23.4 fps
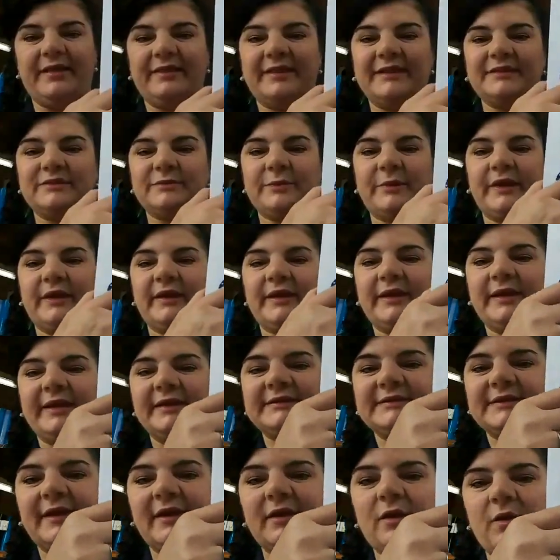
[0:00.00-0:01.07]
This one,
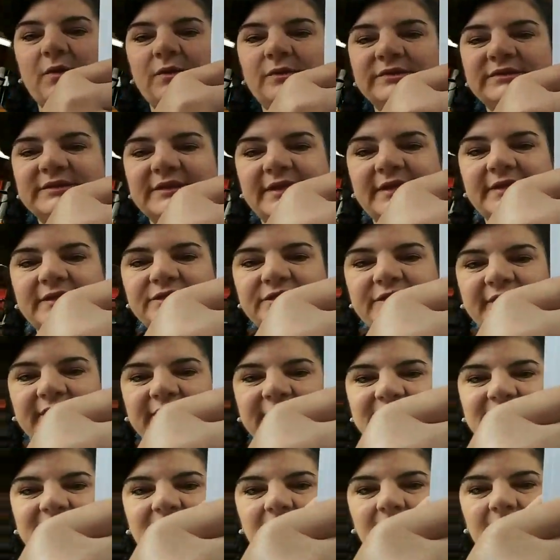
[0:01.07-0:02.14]
it's got holes in it. Check
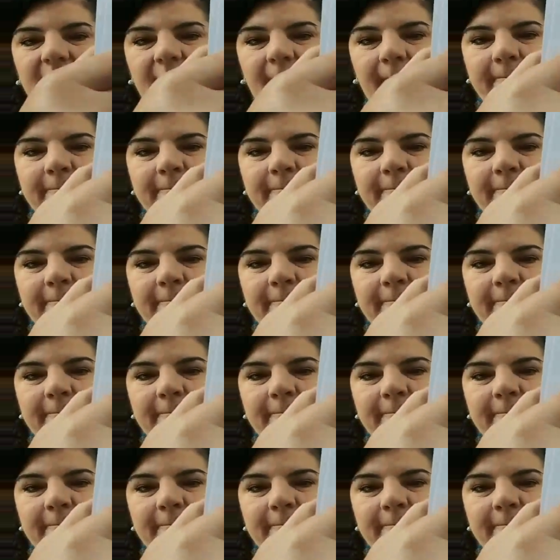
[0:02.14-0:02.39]
this out.